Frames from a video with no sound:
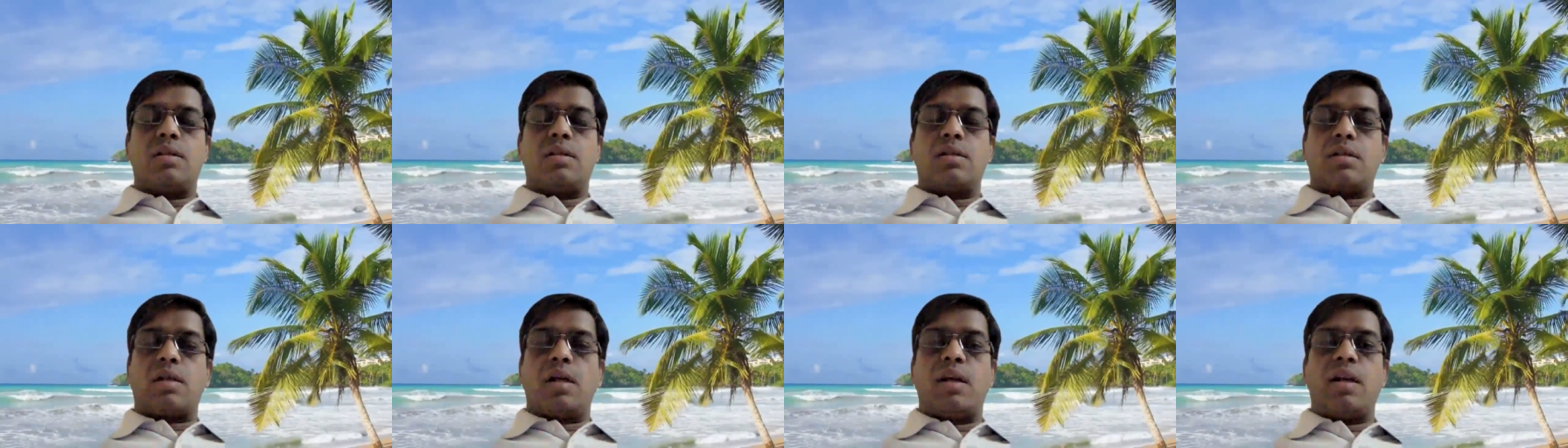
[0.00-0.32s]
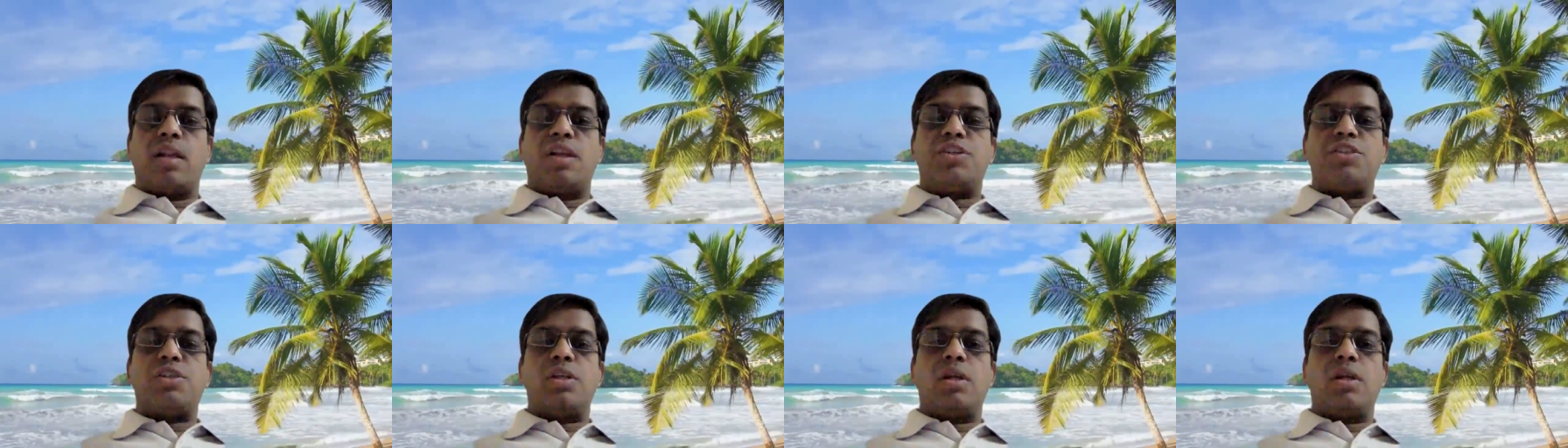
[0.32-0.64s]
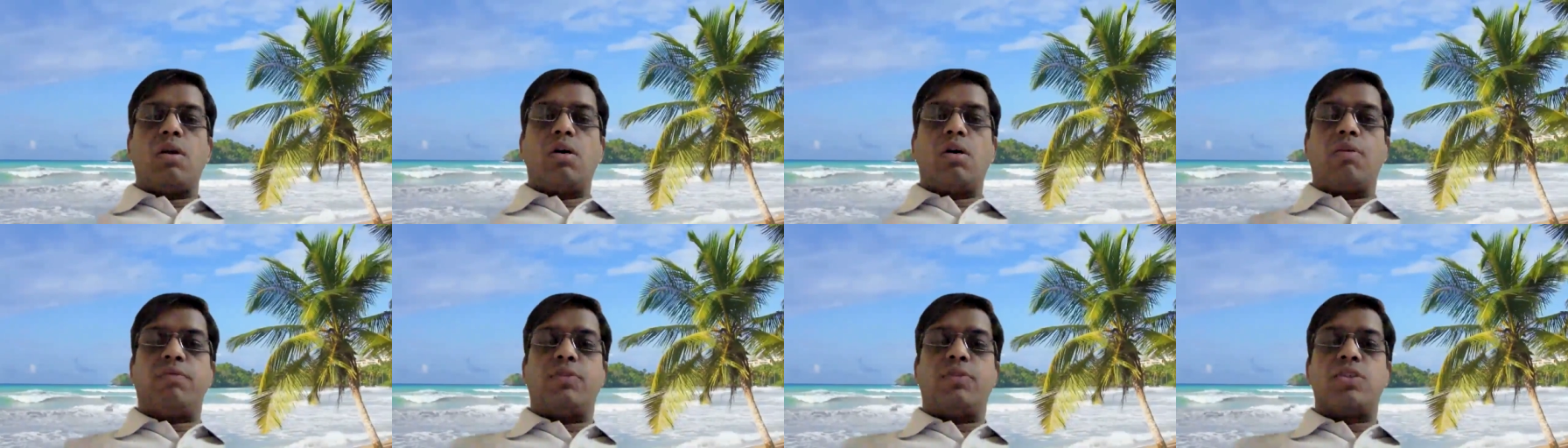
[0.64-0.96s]

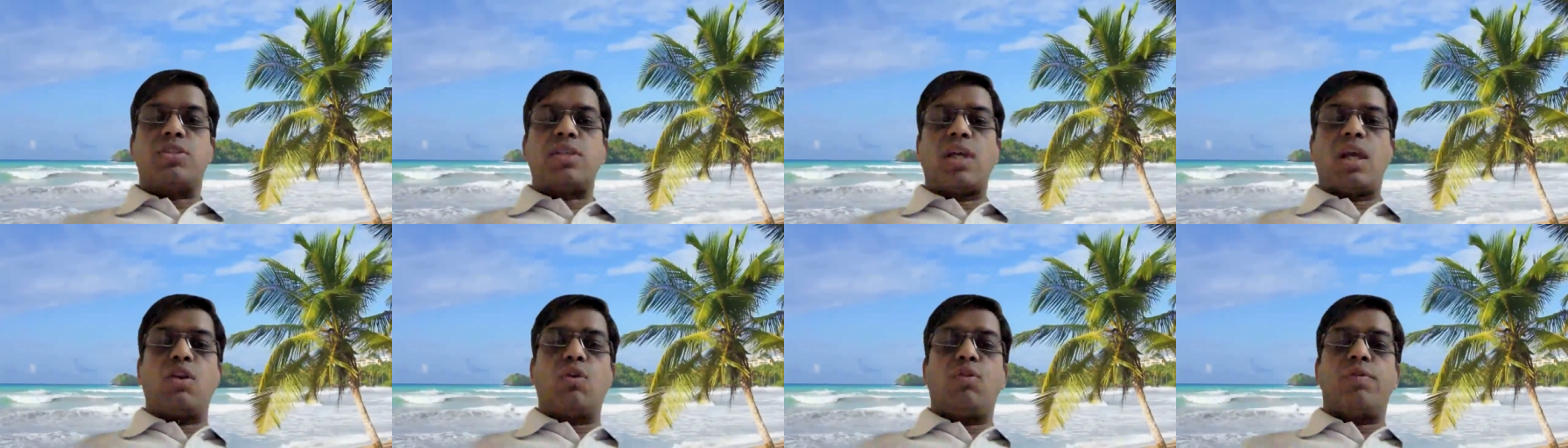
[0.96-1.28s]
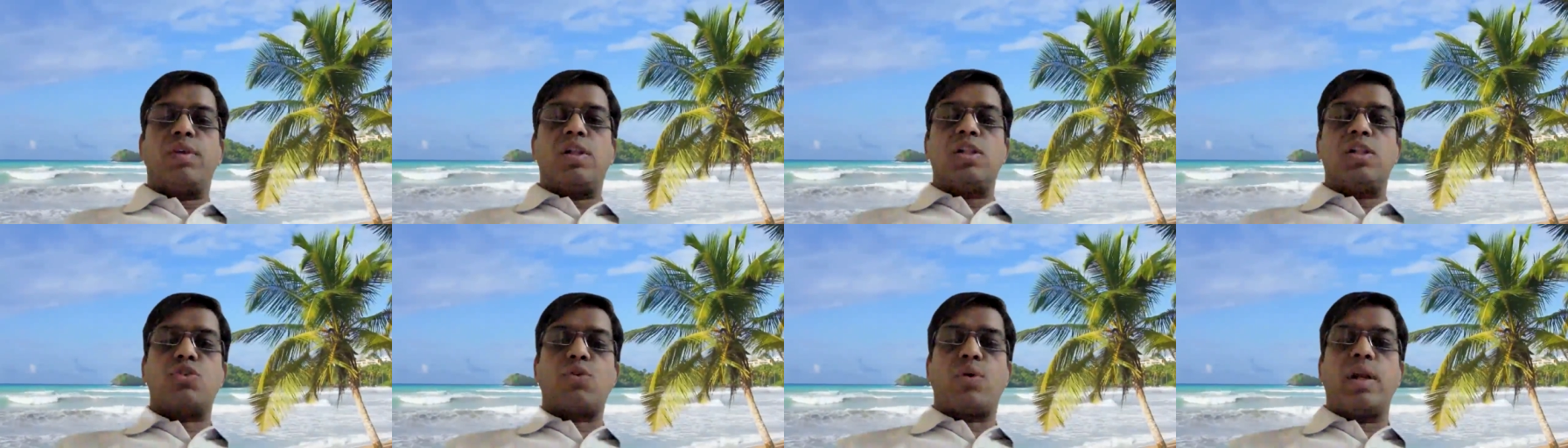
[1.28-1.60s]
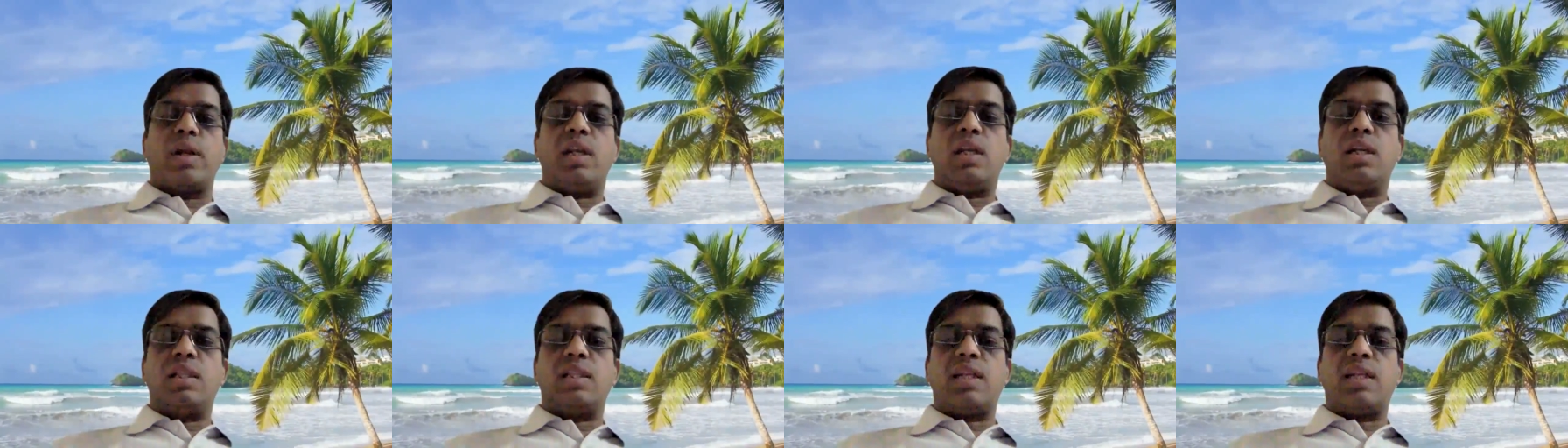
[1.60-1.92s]
condition of the synovial
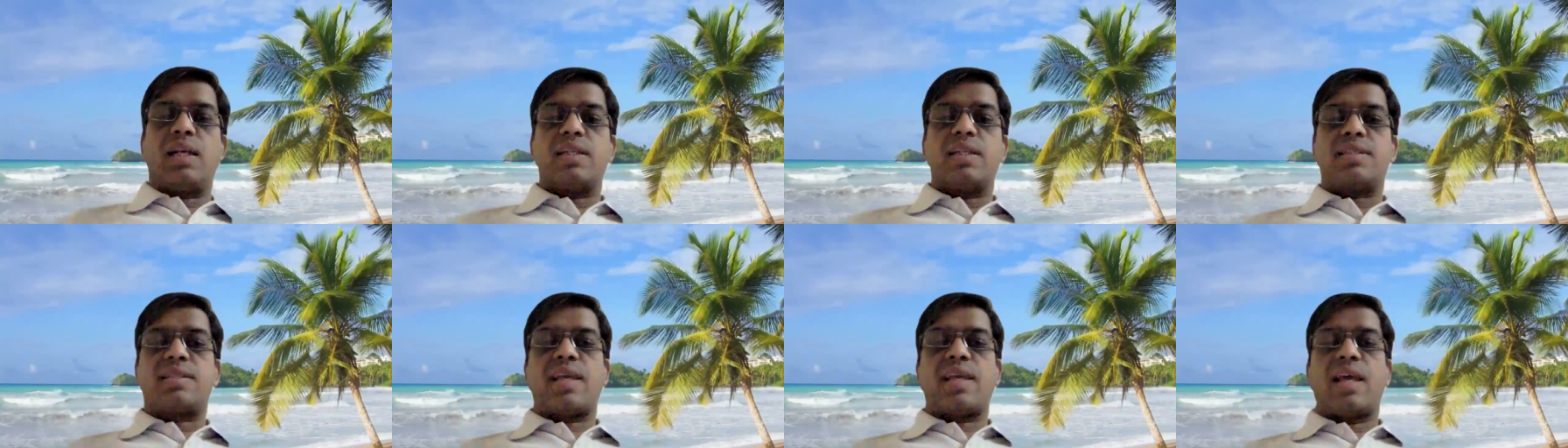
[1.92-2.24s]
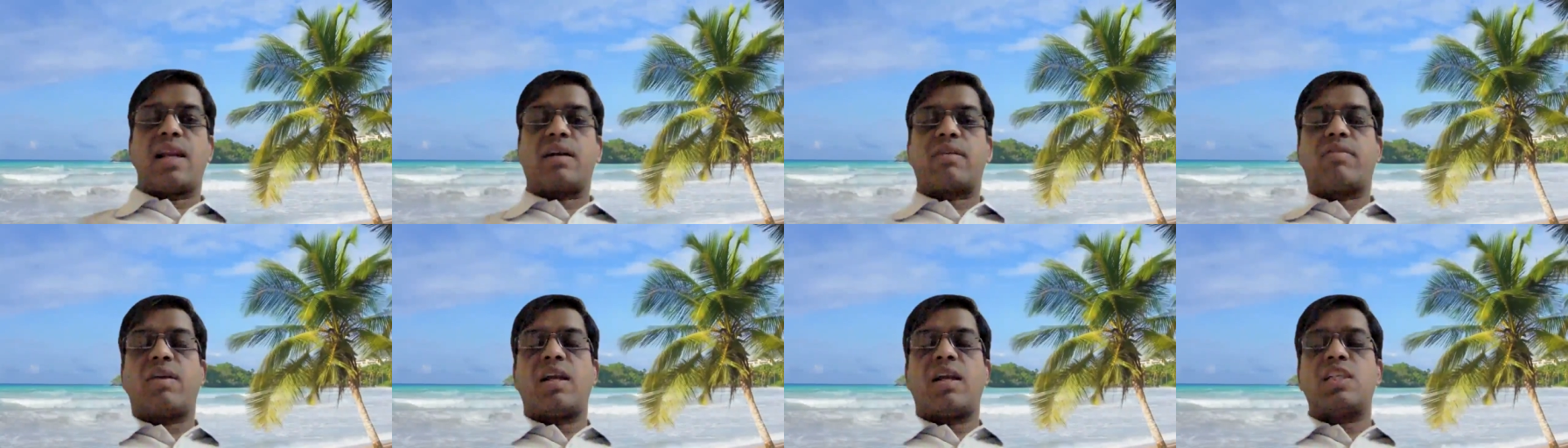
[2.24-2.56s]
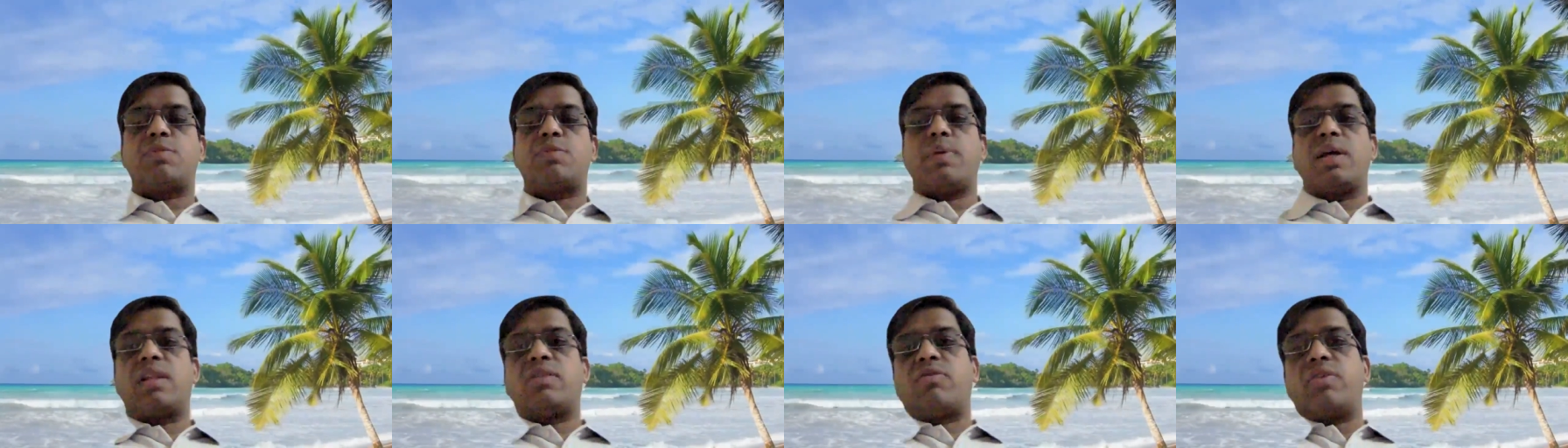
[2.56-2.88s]
joint that is
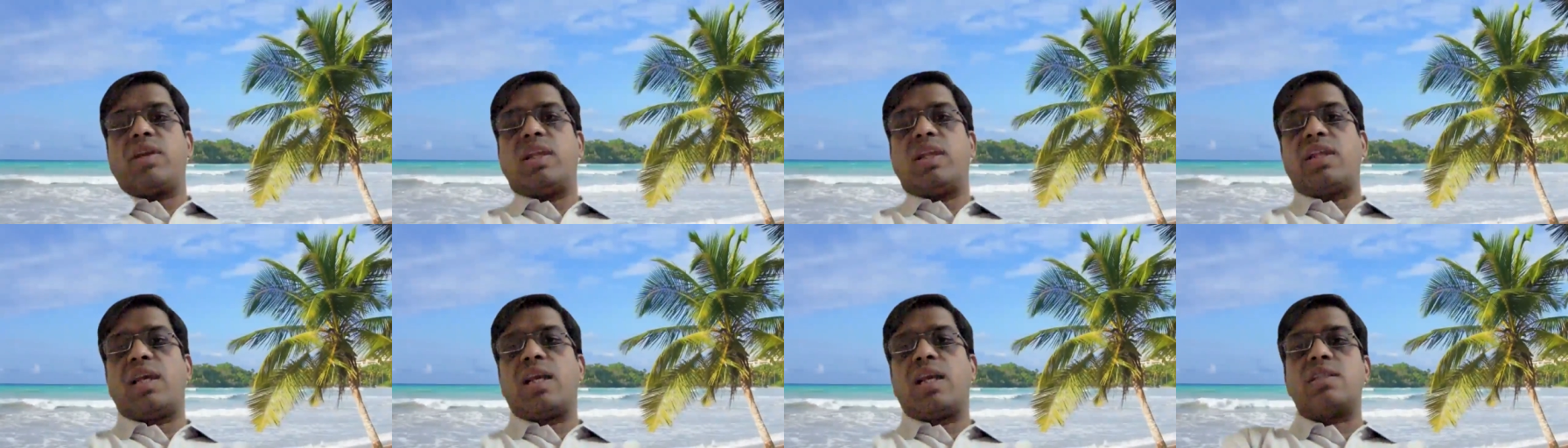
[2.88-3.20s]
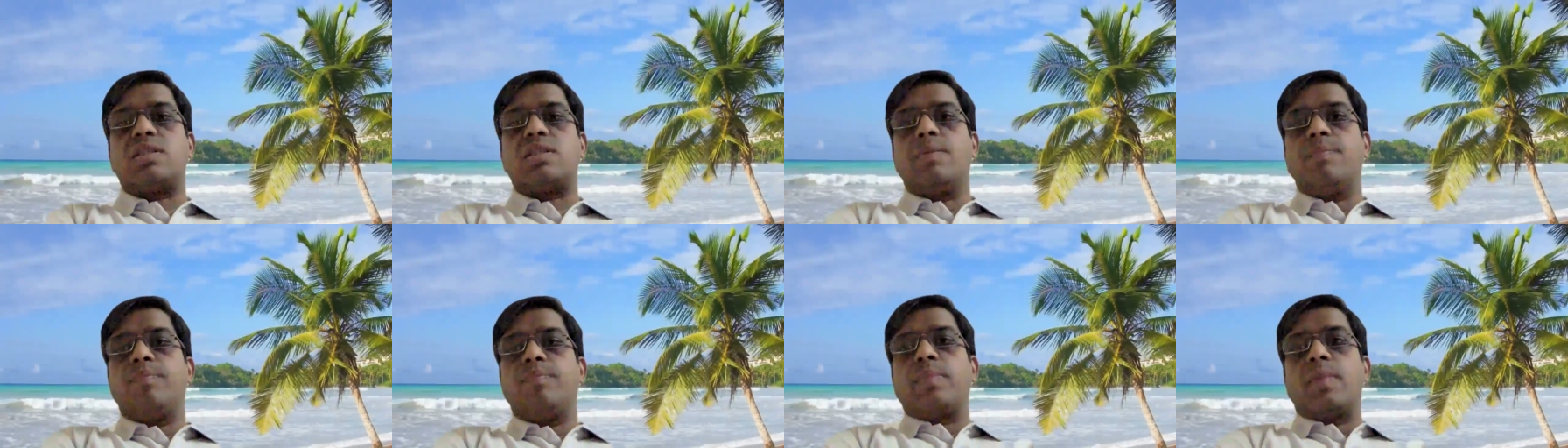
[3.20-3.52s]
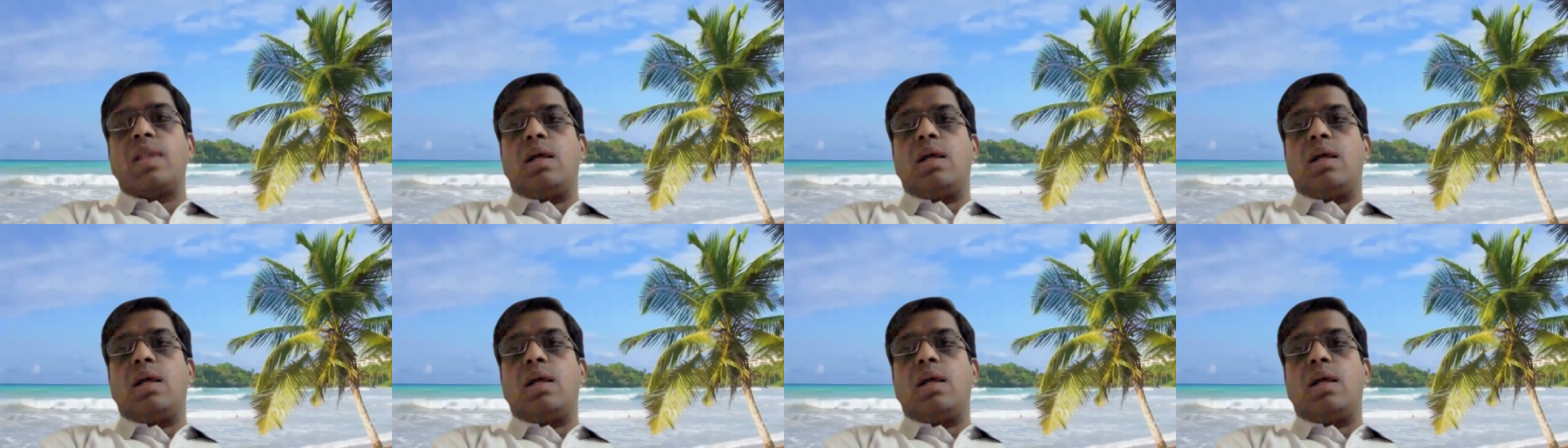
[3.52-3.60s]
characterized by three things.